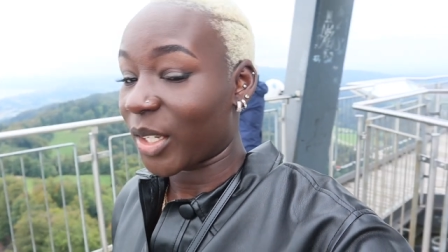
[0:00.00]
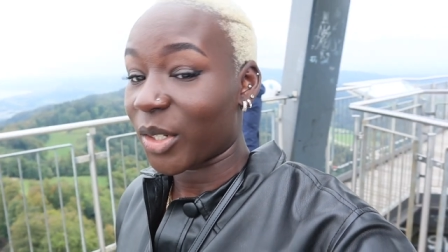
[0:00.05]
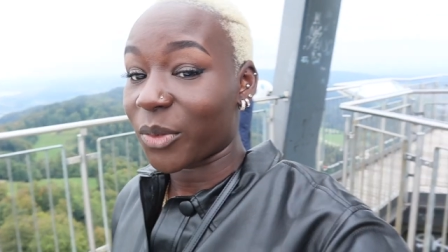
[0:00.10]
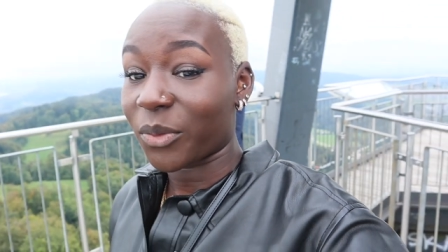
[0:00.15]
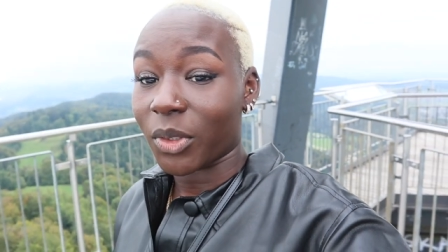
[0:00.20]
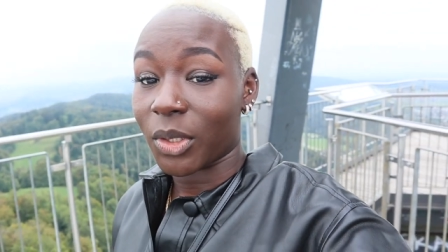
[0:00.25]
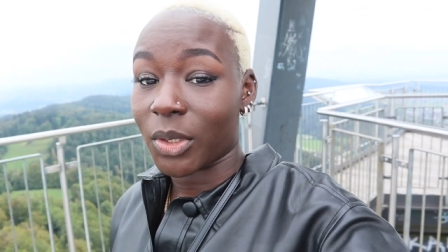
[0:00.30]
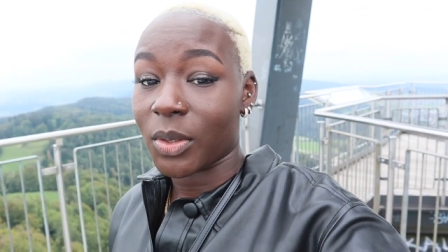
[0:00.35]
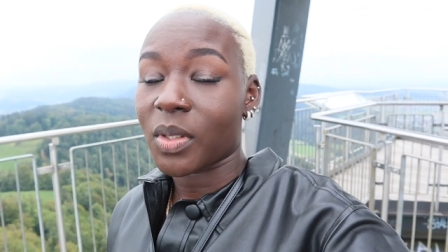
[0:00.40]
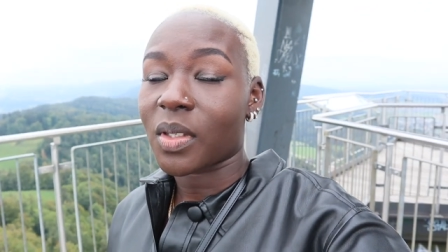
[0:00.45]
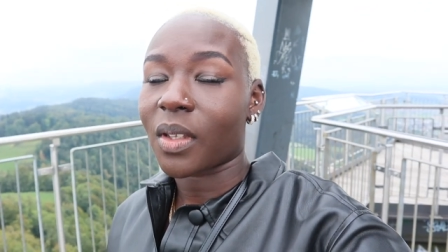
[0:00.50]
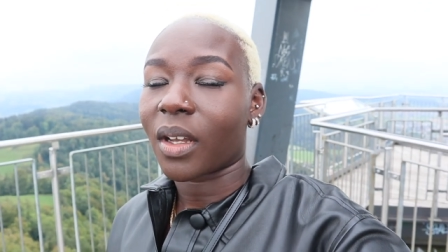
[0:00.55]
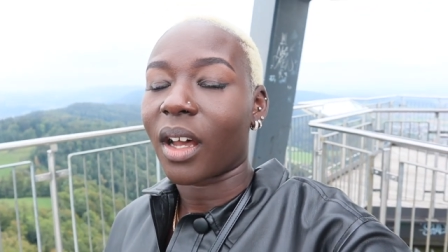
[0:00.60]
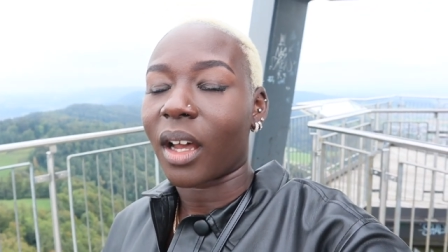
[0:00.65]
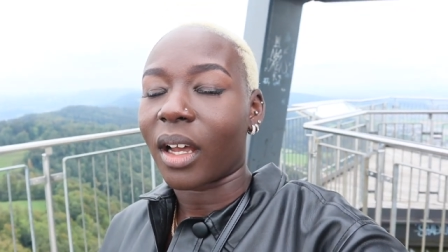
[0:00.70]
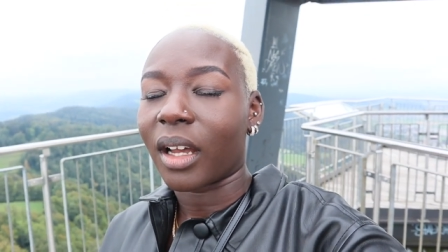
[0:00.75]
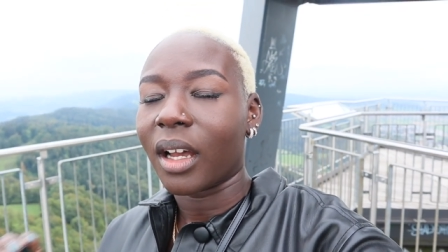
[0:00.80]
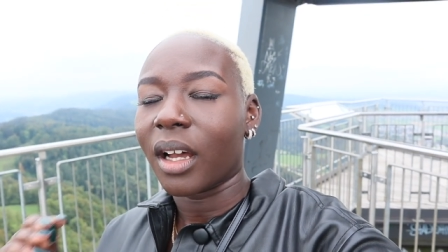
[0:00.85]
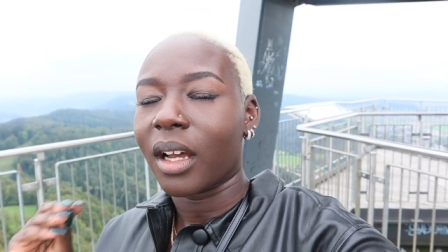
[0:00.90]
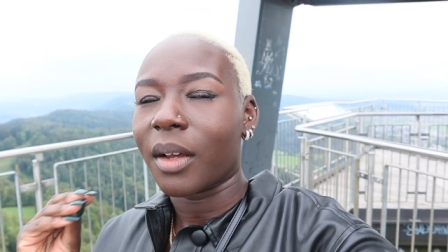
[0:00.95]
And the views
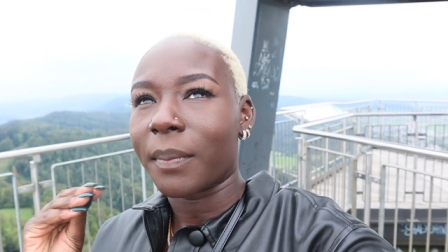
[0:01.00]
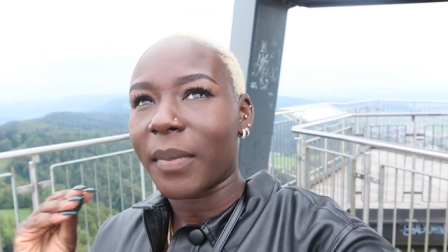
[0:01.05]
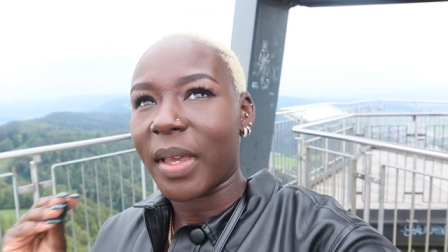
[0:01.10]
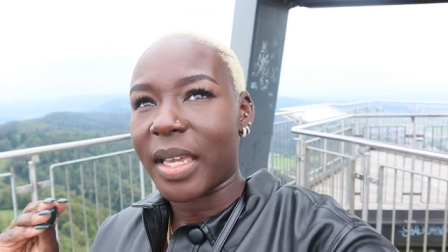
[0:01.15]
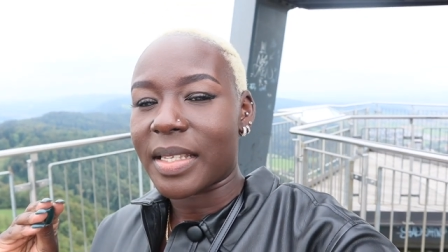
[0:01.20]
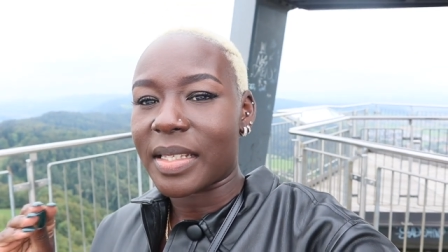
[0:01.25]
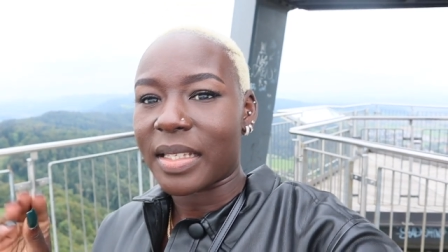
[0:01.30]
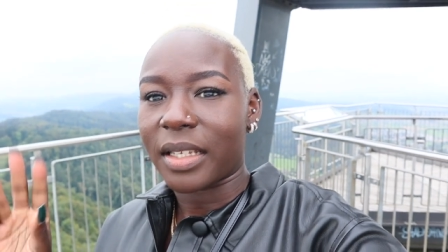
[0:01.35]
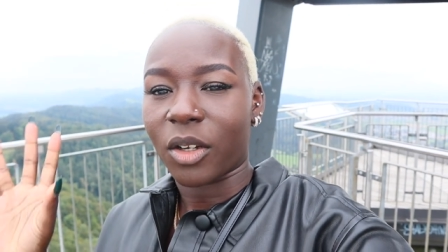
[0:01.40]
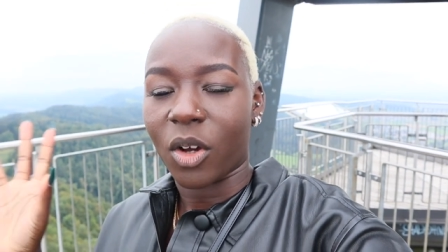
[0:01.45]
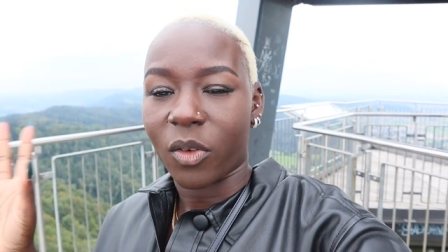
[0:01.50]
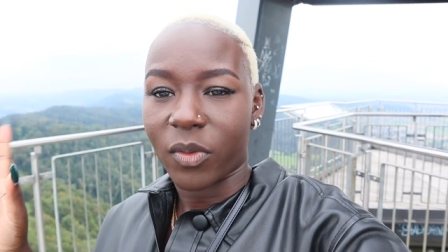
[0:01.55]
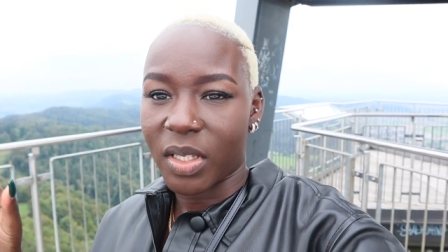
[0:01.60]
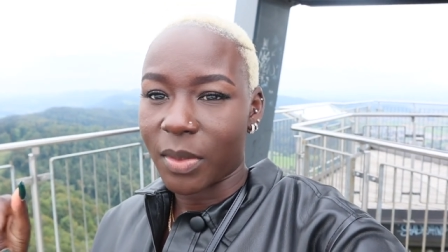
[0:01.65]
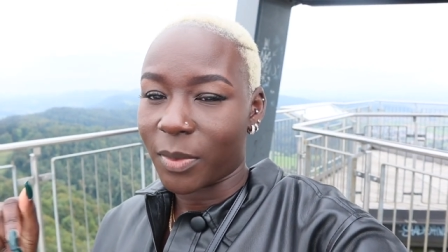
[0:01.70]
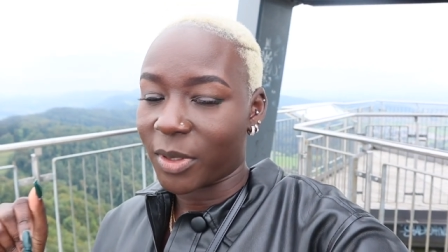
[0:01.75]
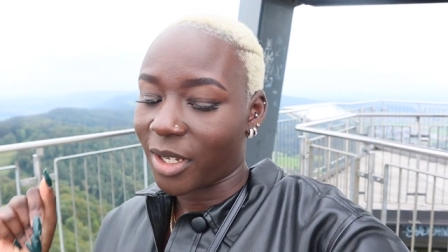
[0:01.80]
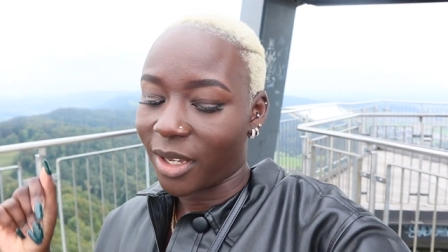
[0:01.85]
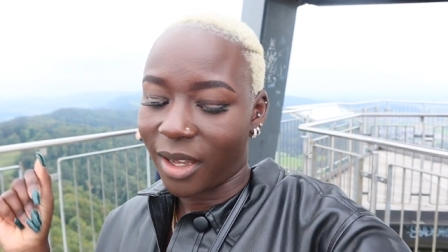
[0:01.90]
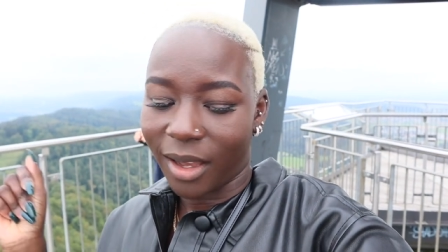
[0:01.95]
are amazing.
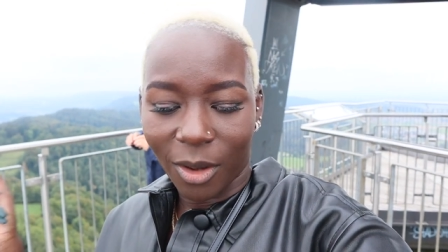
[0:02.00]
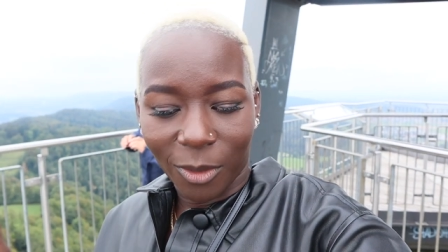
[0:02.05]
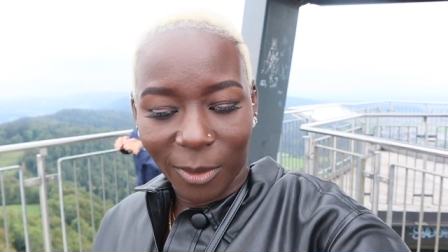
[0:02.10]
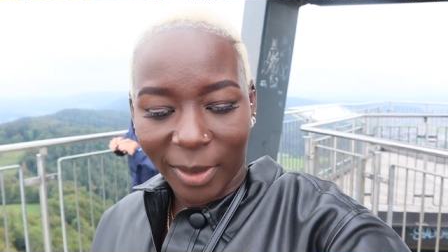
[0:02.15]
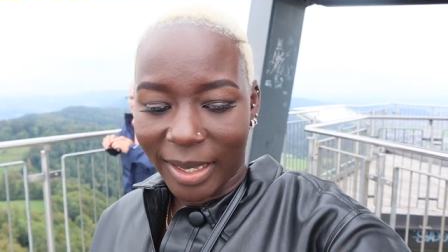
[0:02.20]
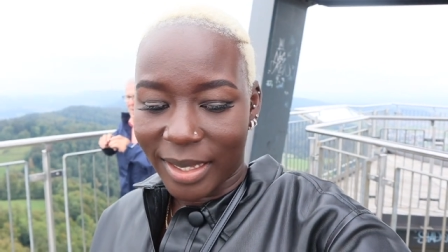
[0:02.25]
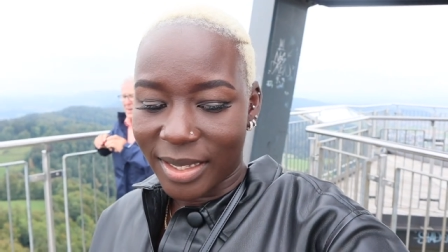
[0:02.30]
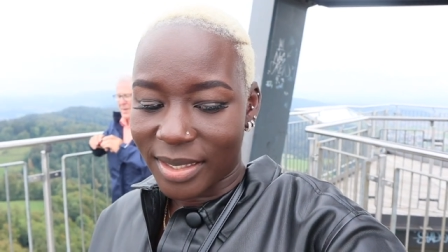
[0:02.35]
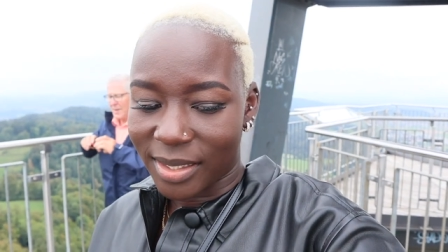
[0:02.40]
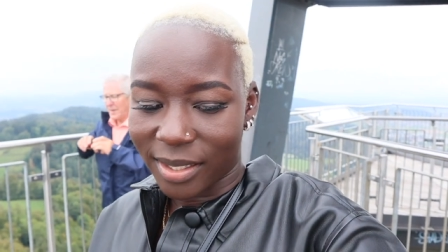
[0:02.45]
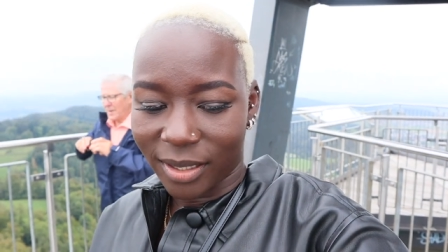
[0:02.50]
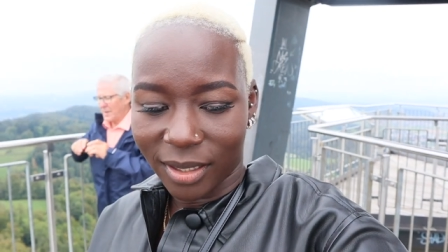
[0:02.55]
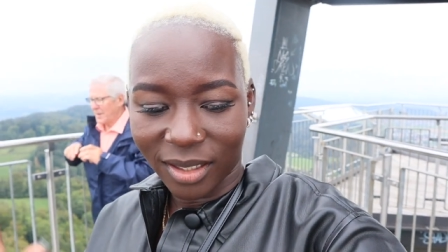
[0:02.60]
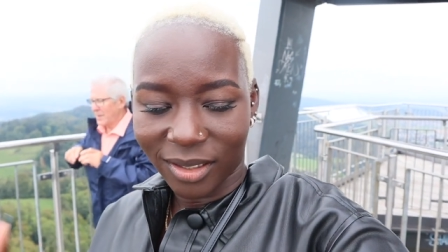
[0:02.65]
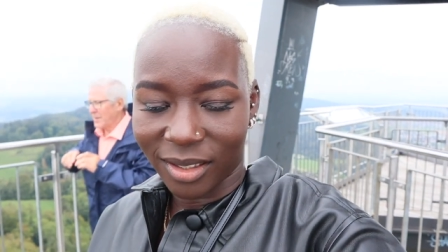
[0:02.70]
Obviously, we cutaways,